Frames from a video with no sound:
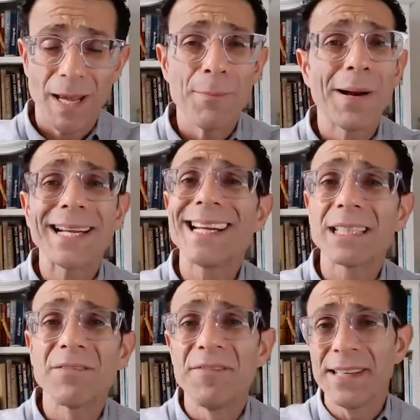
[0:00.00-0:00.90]
It might
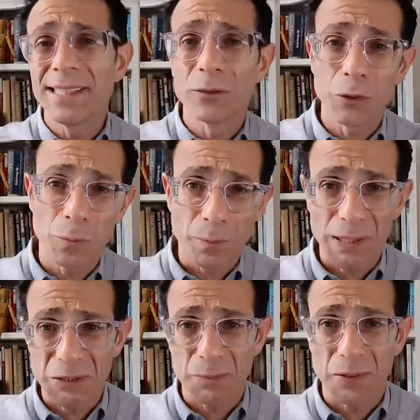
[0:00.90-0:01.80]
not fit into your
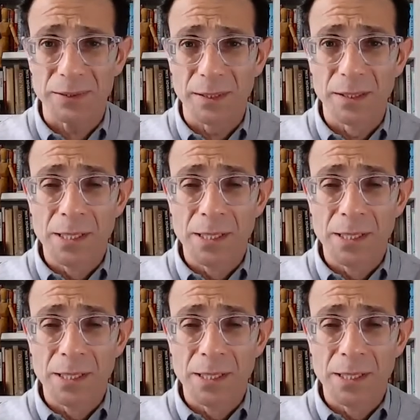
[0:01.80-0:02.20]
price point.